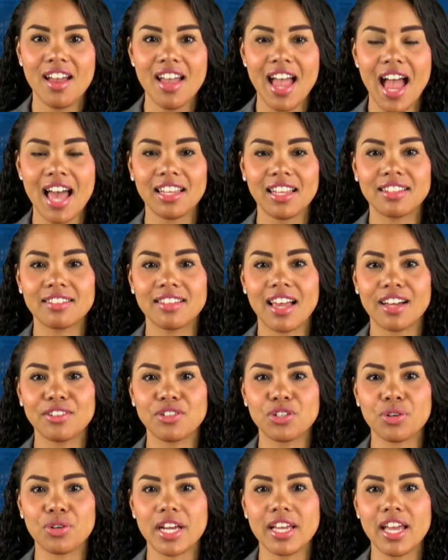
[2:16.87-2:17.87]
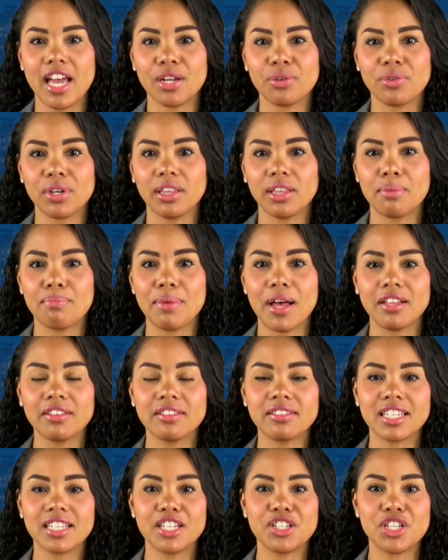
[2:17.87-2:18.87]
Alexandre Henry Labelle,
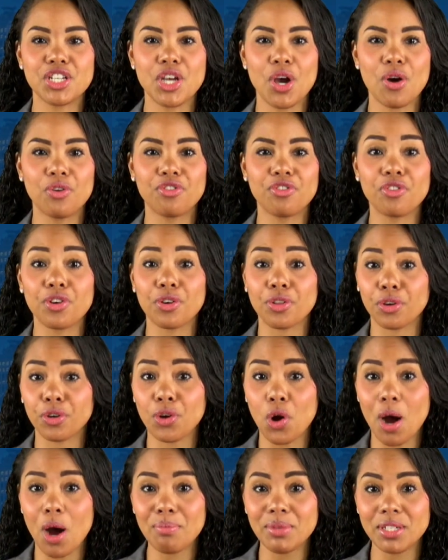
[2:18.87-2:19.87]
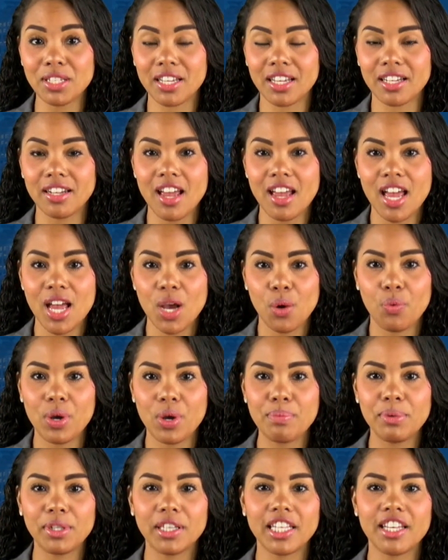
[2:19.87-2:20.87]
CTO, further commented,
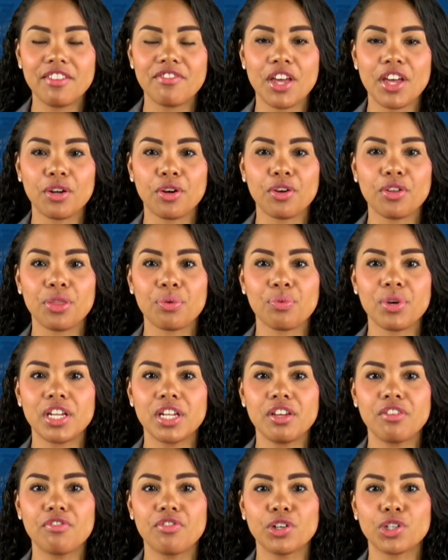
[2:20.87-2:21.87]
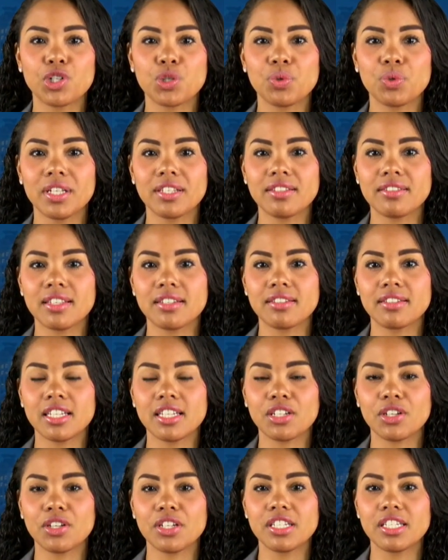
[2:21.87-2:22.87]
We believe that our 3D virtual
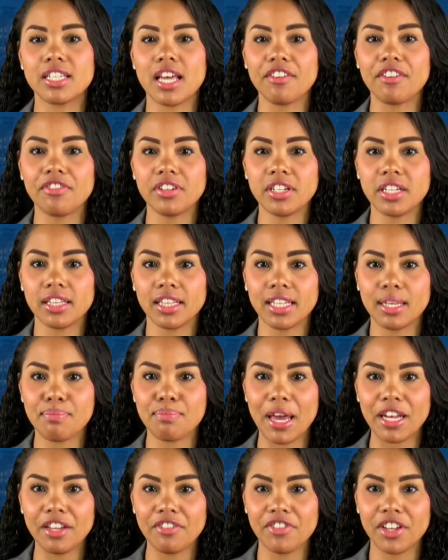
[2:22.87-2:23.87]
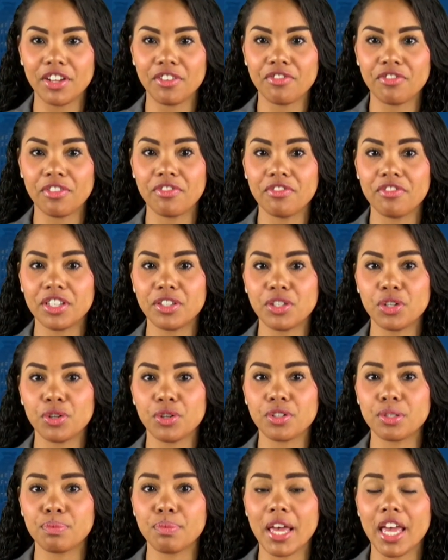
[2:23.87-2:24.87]
assistant could definitely benefit from
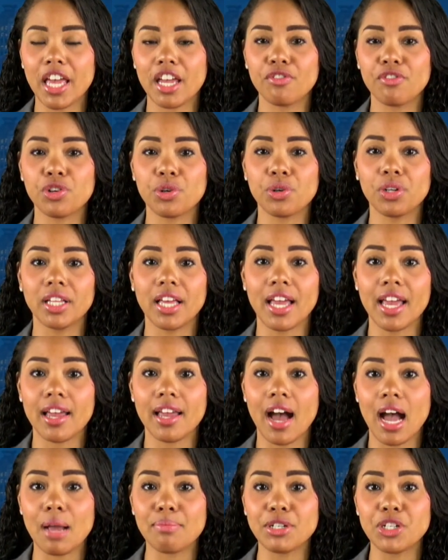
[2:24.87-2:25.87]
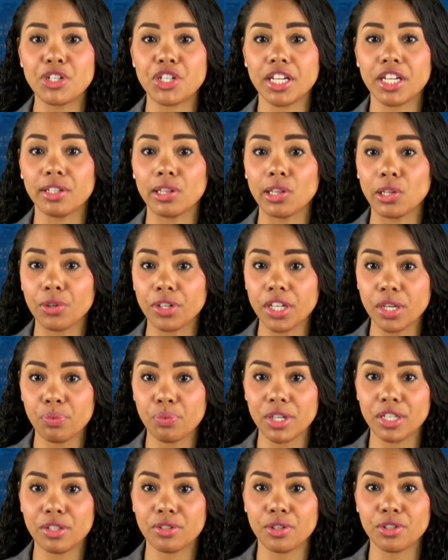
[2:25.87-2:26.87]
visitors' behavioral AI machine learning
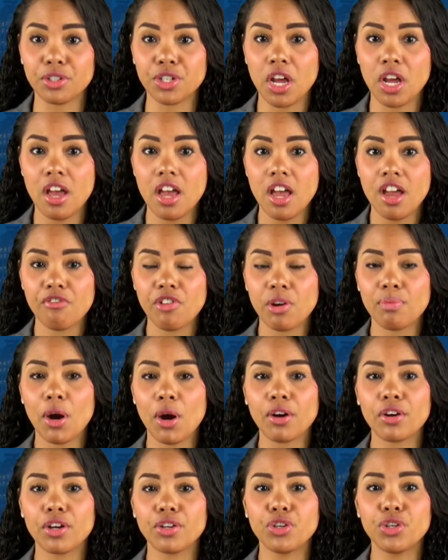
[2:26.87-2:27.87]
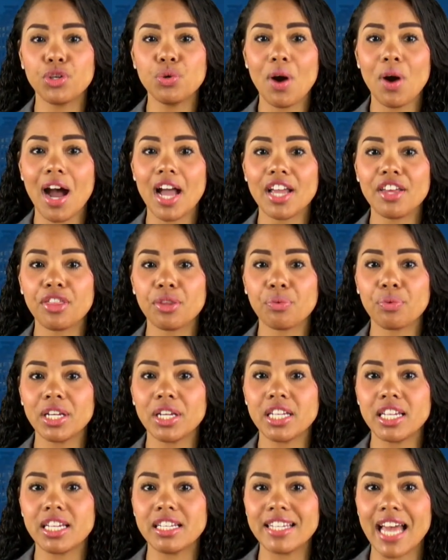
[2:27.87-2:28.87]
research from our UI
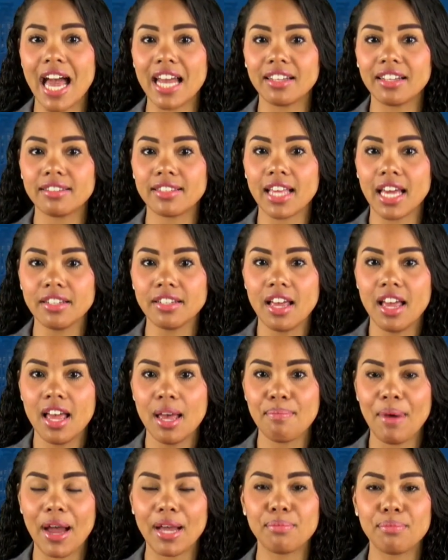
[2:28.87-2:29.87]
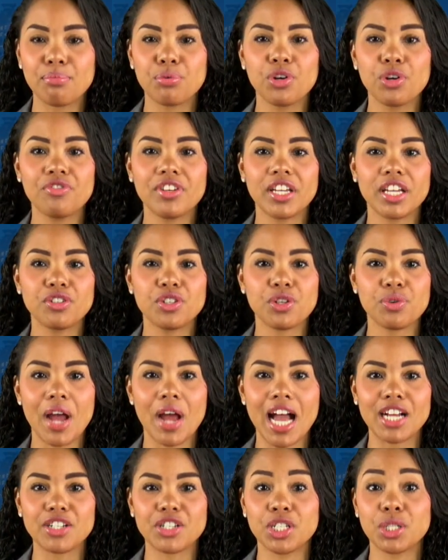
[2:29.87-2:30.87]
3D dataset by improving
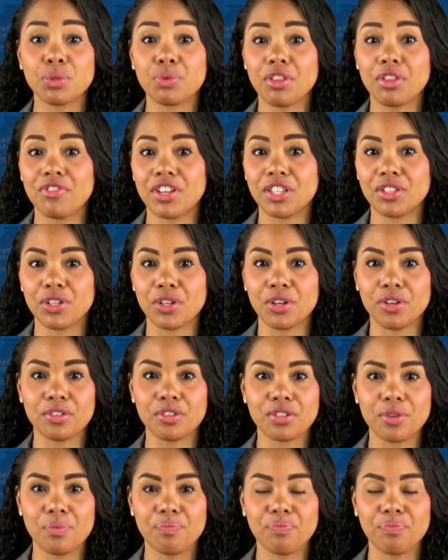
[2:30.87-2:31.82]
interactions with visitors.